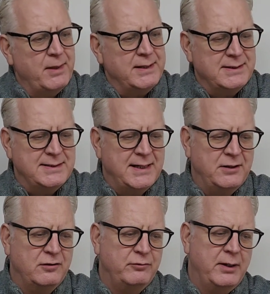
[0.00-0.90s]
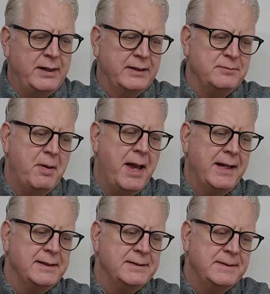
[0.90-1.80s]
is a tad over what I'd
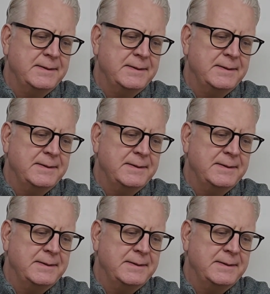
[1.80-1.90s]
expect,